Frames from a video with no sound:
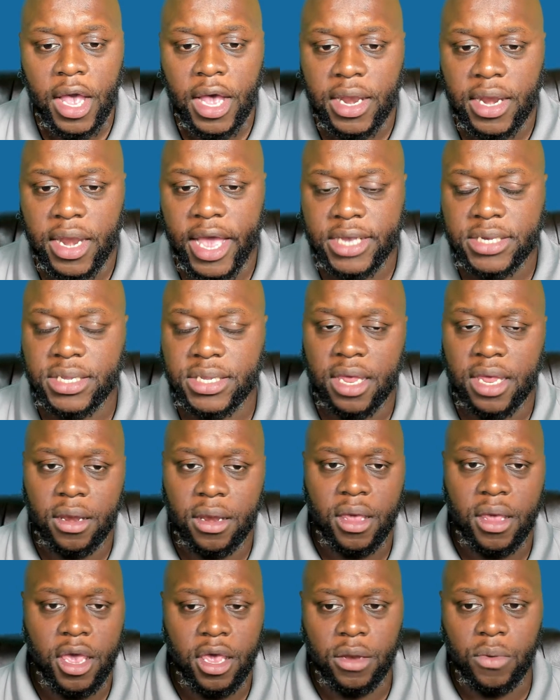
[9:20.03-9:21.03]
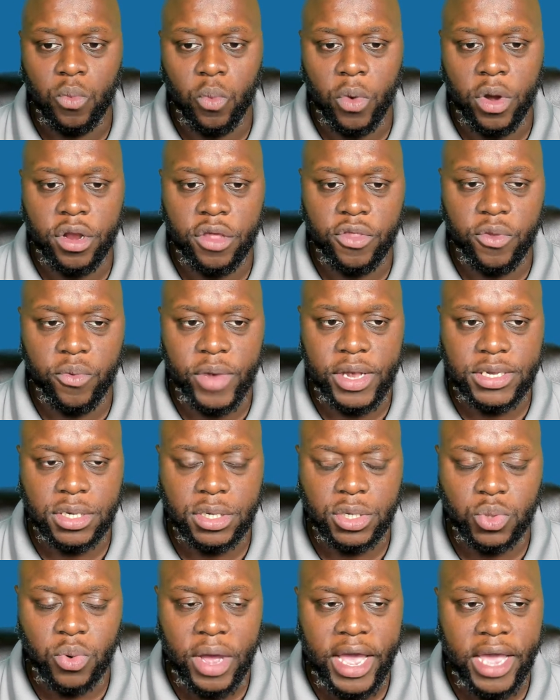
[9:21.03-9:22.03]
Next, and and one of the
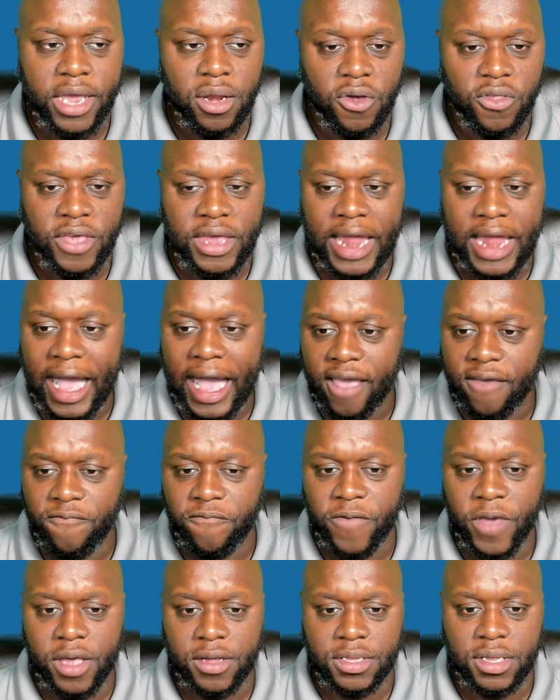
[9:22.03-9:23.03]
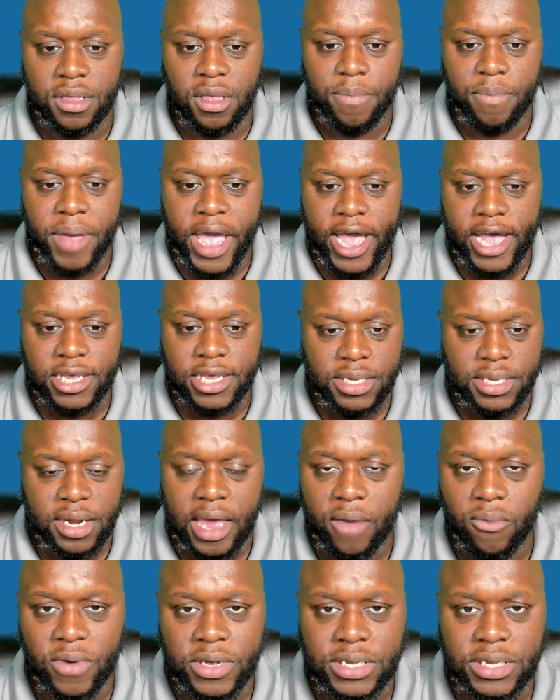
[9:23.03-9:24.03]
reasons why I know that I've failed in the past and
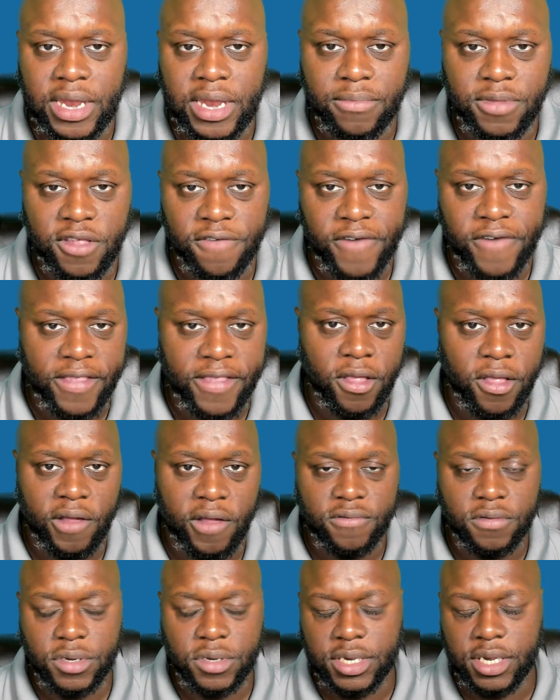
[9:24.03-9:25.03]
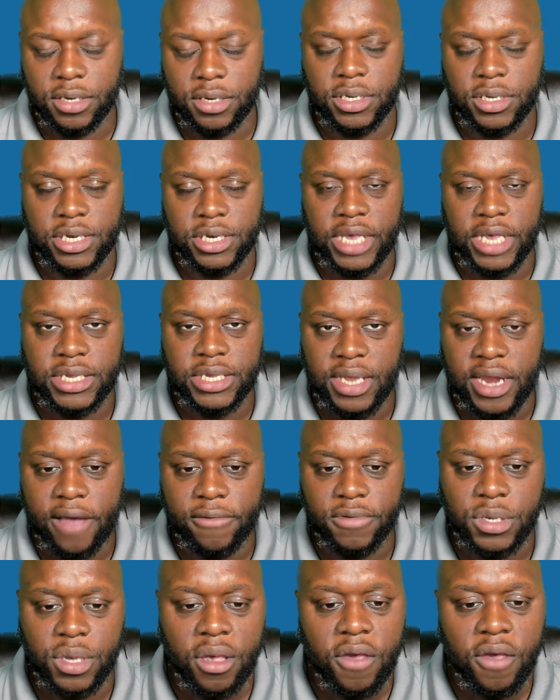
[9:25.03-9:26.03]
I wasn't able to find the level of success that I
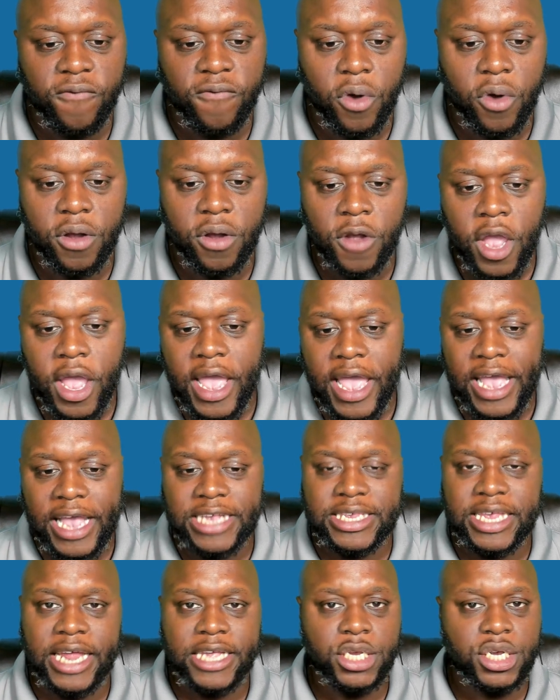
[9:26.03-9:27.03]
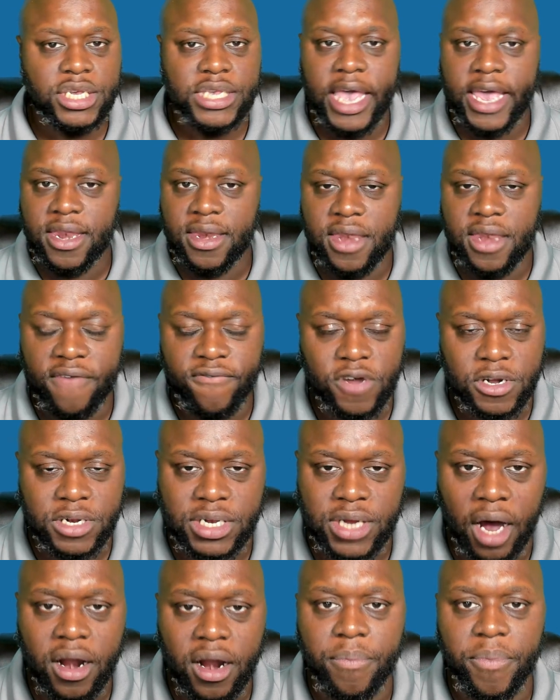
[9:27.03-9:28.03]
was looking for is that I just had never
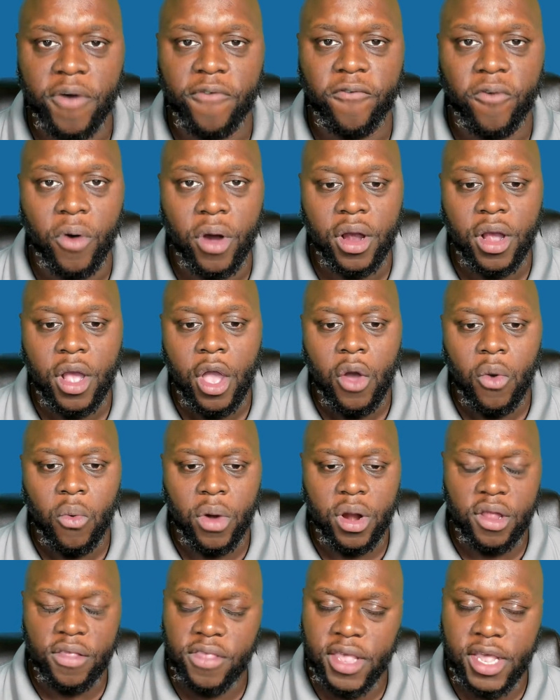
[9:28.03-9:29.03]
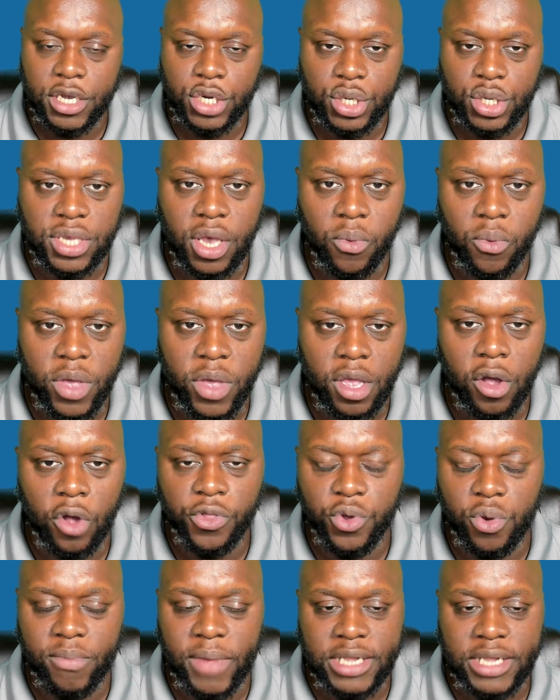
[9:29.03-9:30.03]
done it before. One of the issues that we go
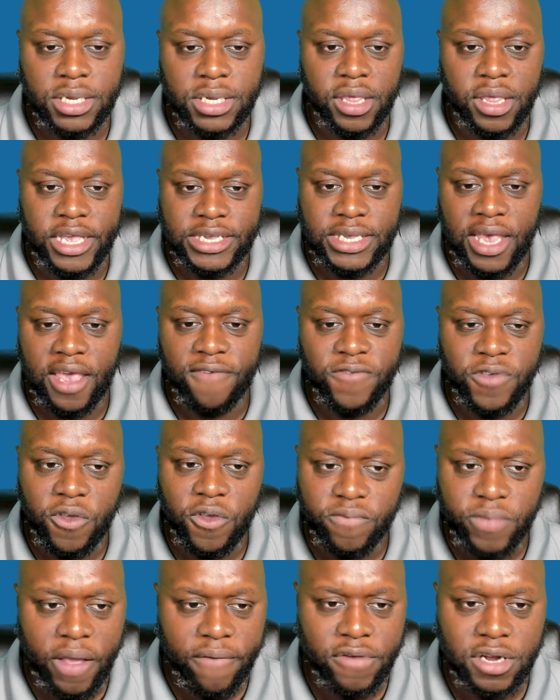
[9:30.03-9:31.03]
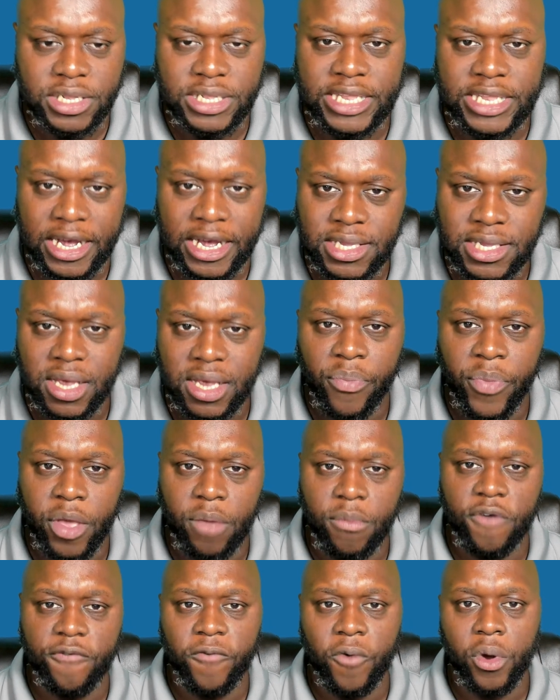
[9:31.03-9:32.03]
through mentally is if you've never done something
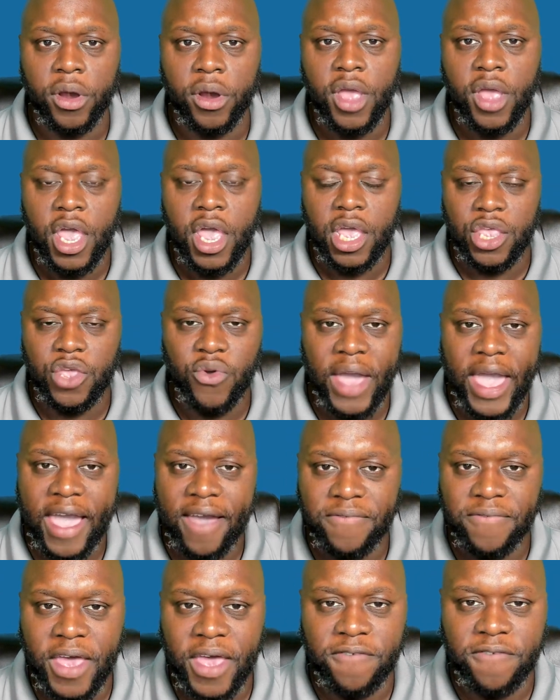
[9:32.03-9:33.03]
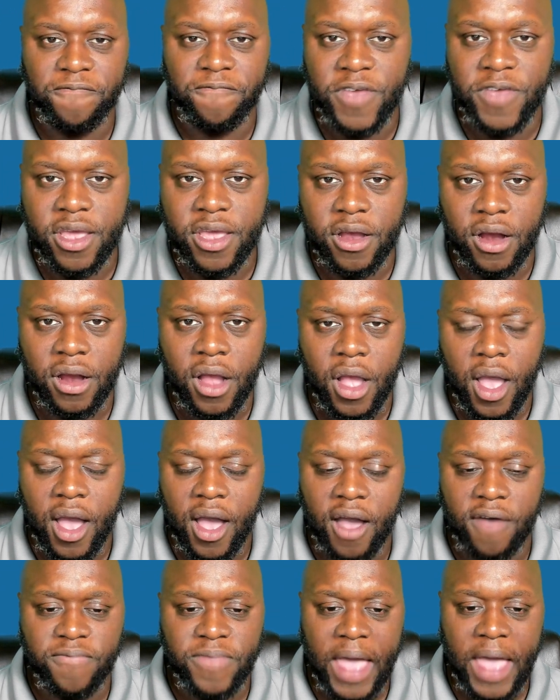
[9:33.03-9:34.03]
before, you have that fear
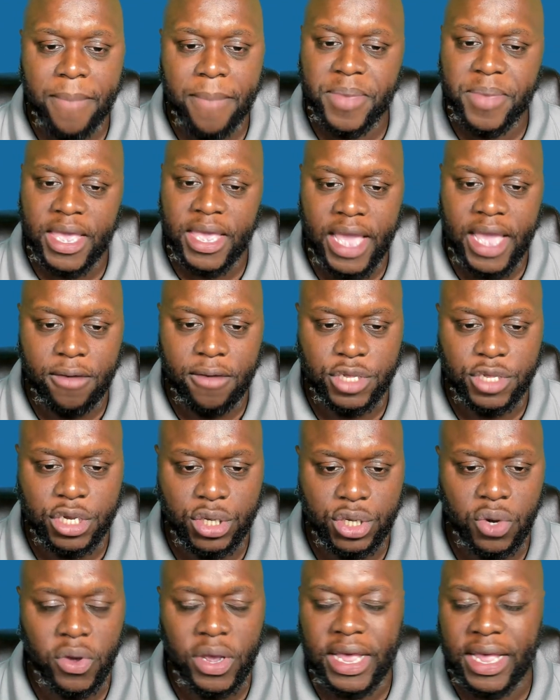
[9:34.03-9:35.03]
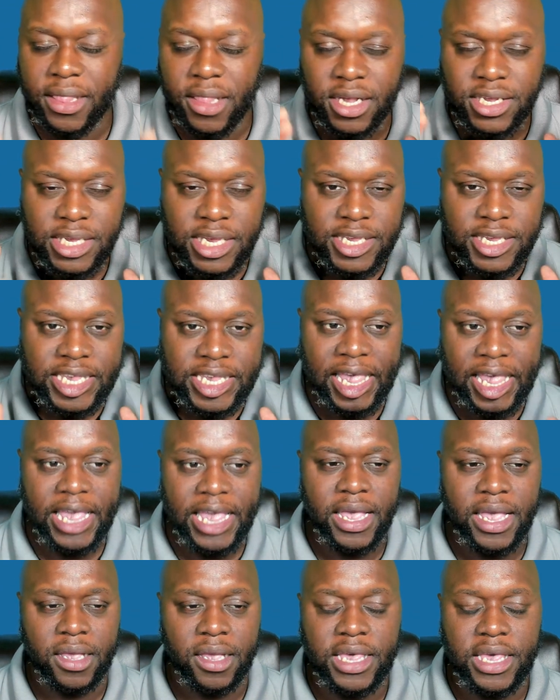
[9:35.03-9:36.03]
of not being able to do it, and this is
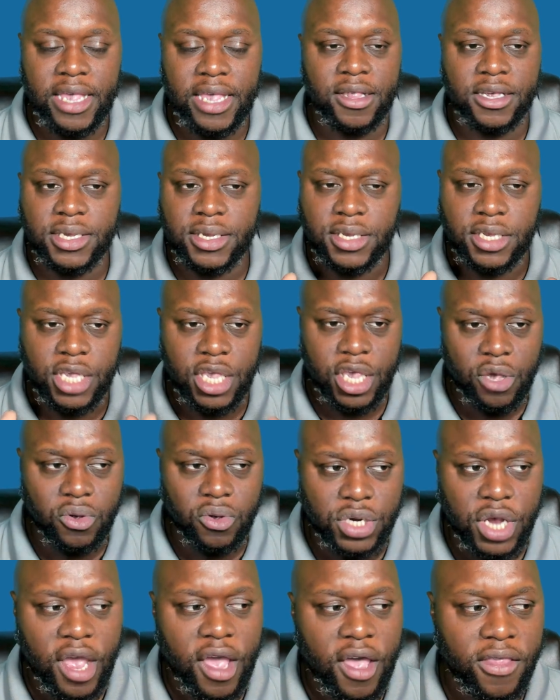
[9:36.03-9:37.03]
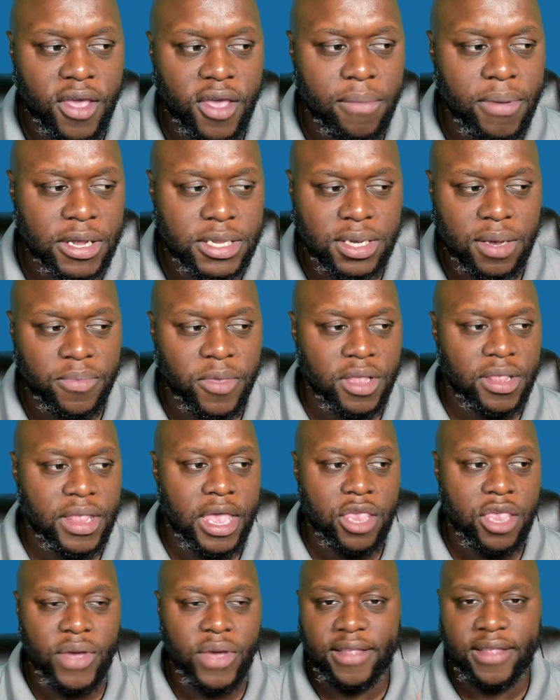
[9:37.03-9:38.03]
key. Key. This is huge. Think about something
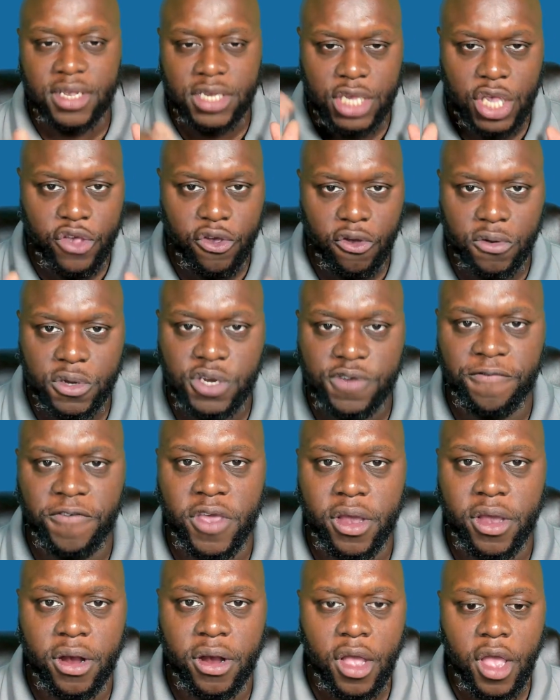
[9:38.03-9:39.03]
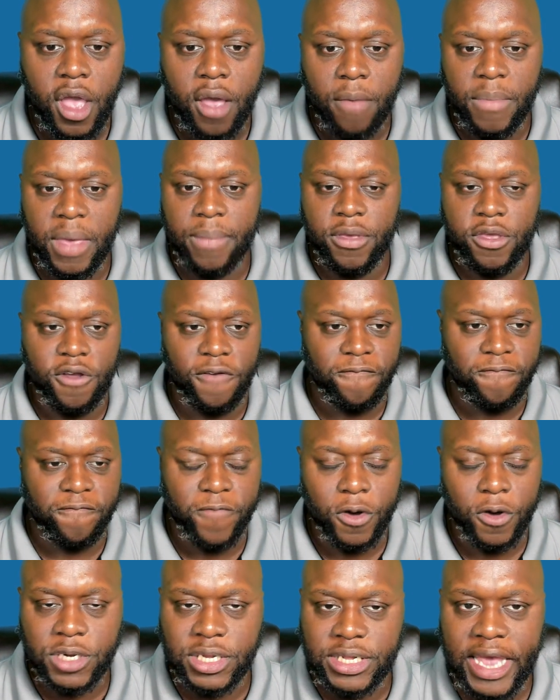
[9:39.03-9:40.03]
that you had this huge fear. Maybe your
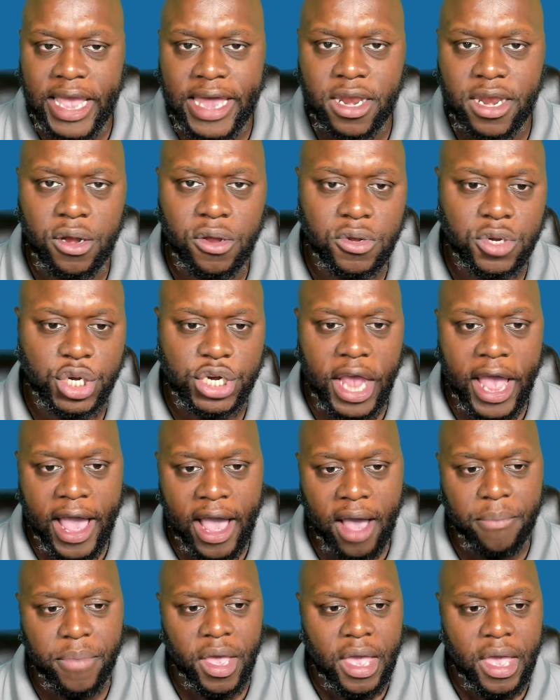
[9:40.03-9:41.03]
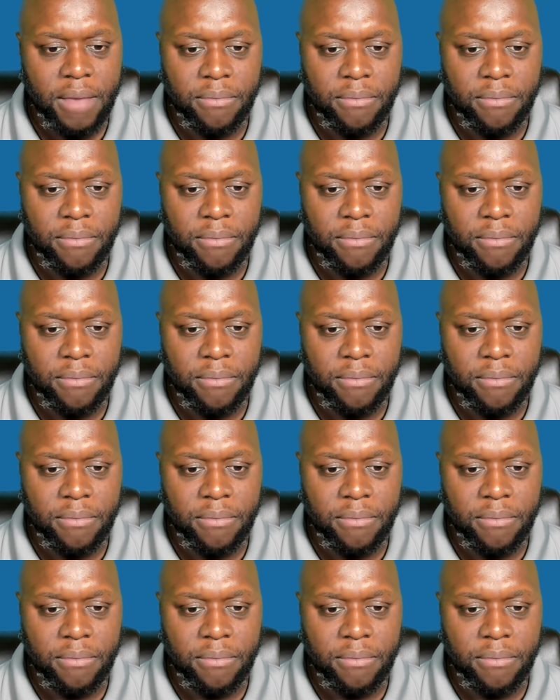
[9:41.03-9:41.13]
first day at a new job.